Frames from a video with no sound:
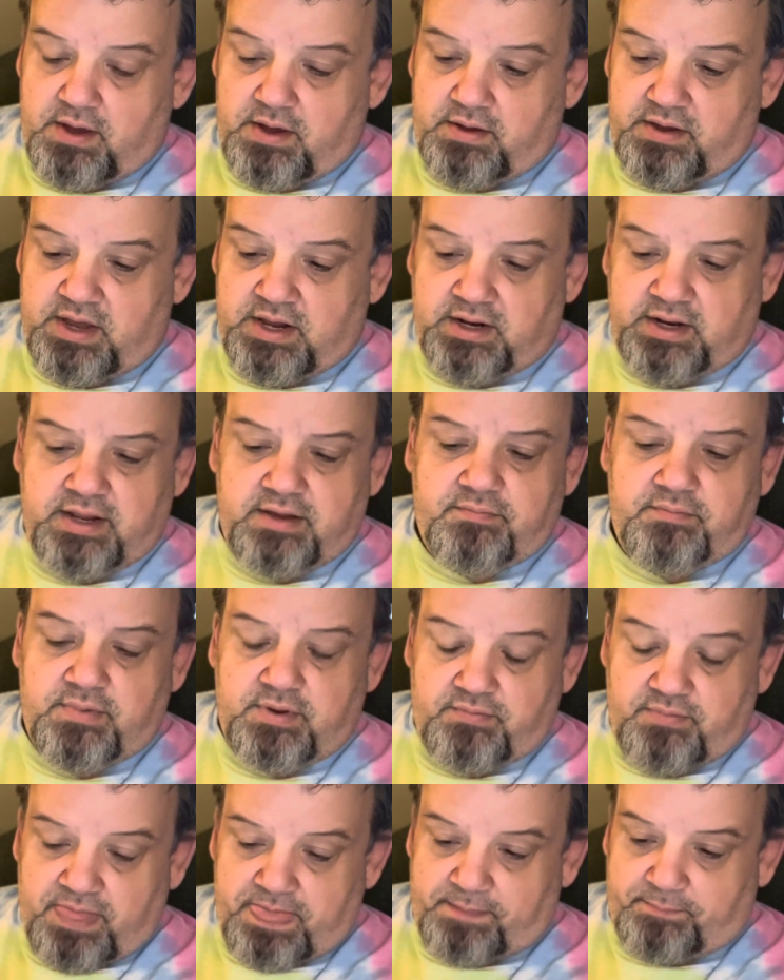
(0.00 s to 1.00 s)
In,
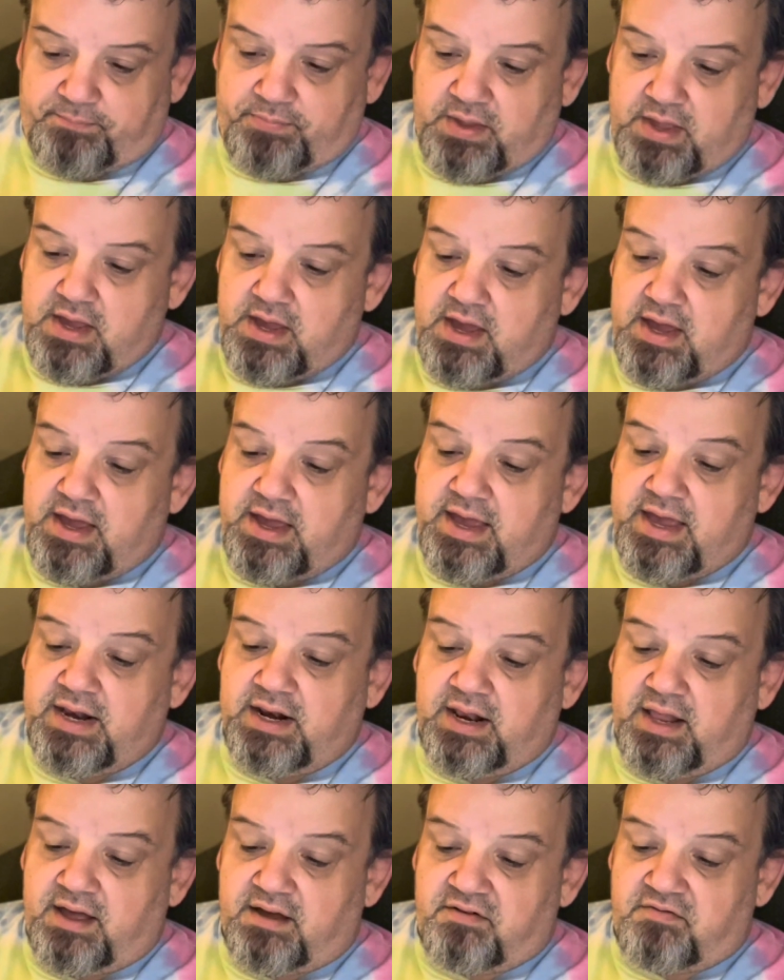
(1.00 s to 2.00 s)
mm, in
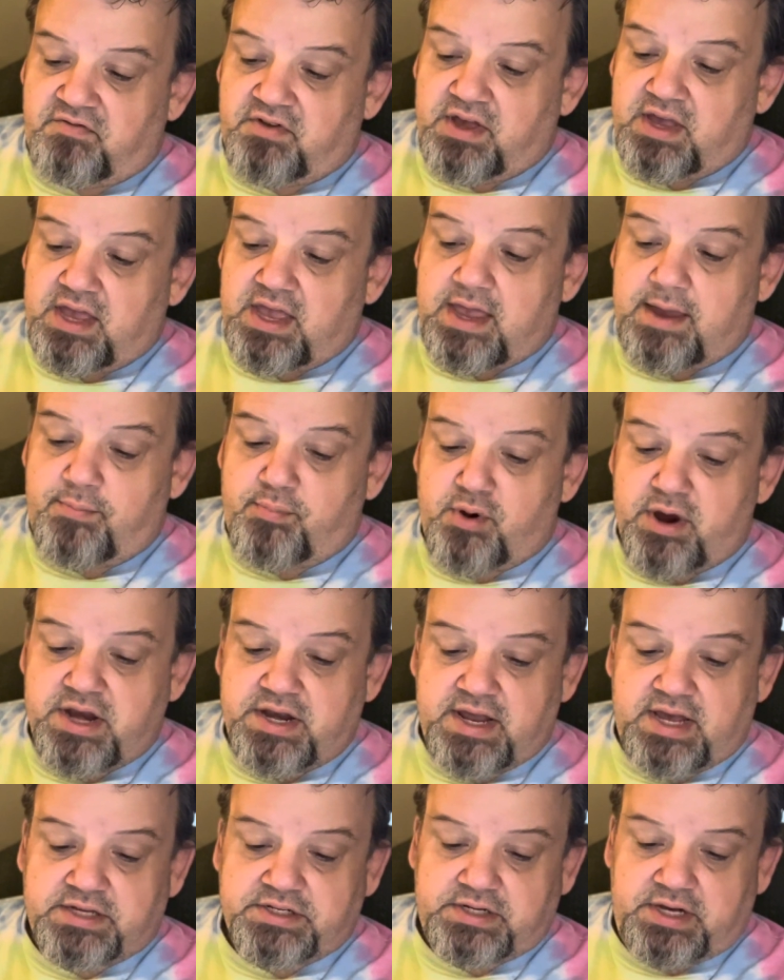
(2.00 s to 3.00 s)
love, he
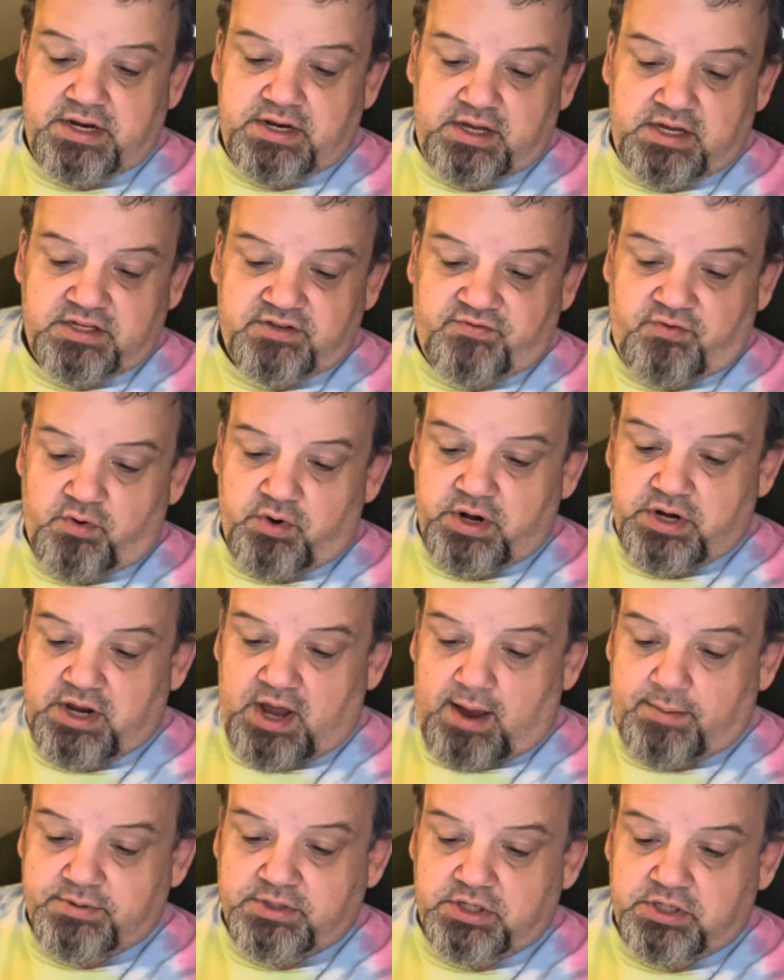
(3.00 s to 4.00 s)
predestined us for
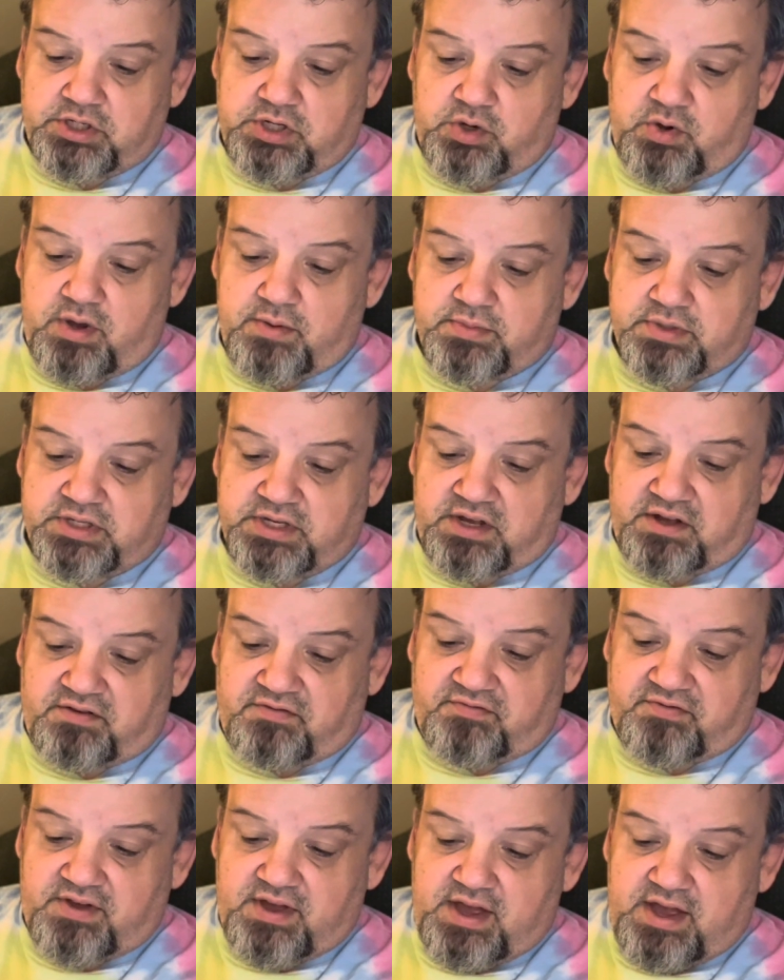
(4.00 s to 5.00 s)
adoption to
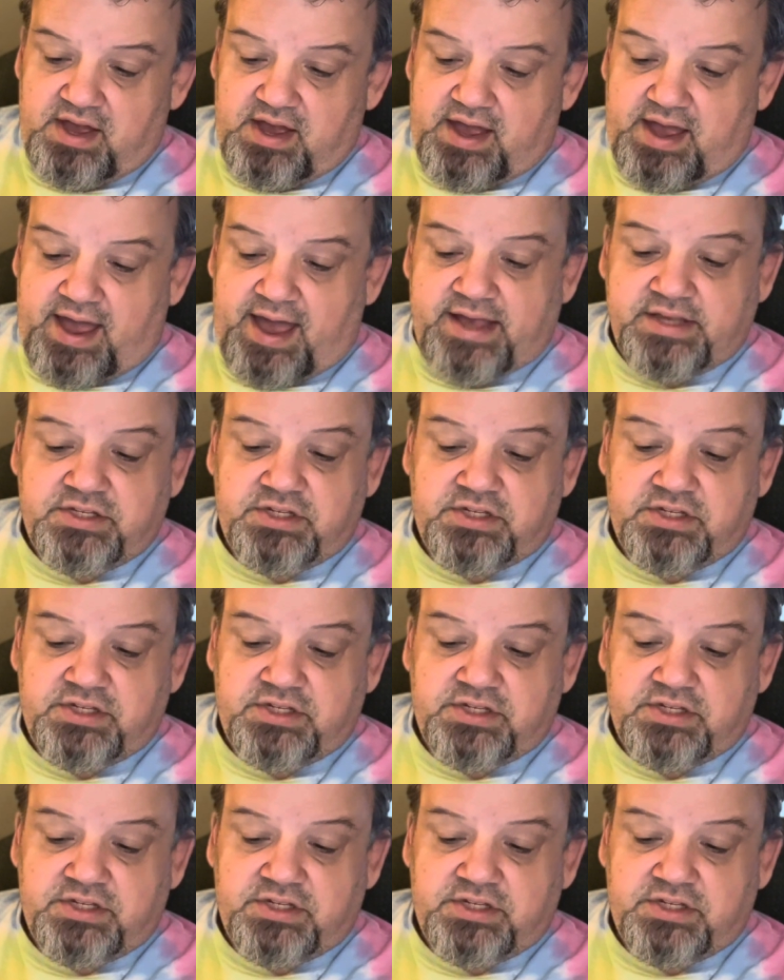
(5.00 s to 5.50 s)
himself as